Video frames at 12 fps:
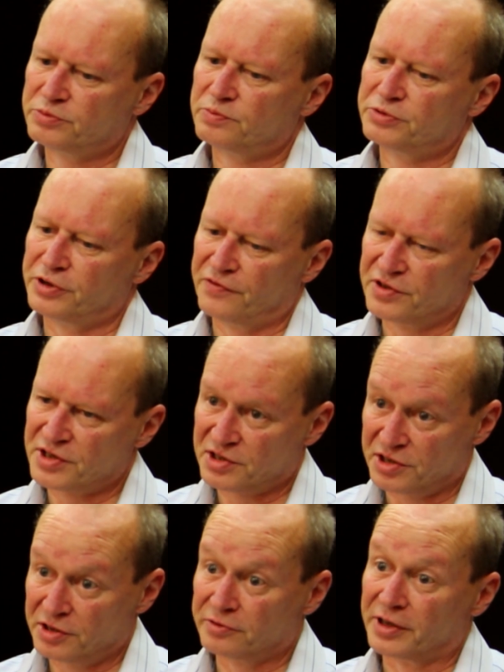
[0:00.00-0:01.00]
previous
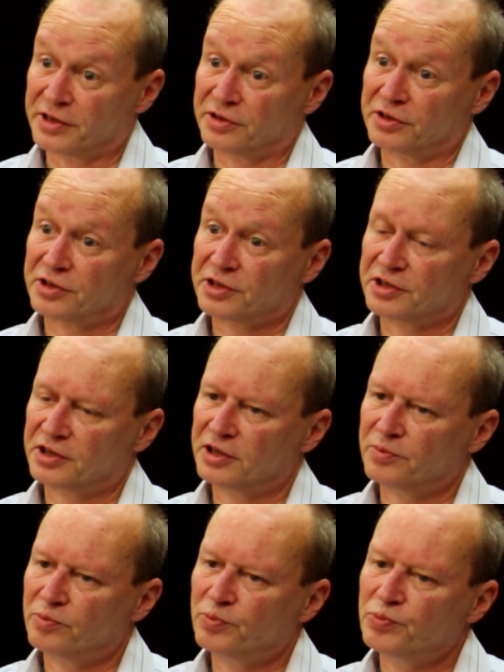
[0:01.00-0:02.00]
SE range.
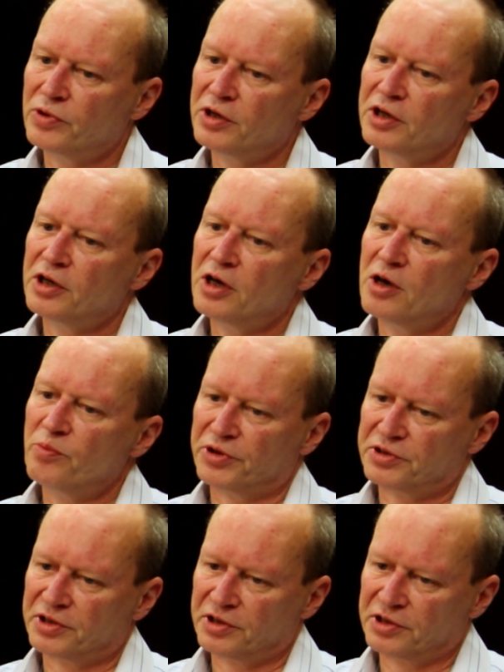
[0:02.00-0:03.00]
But in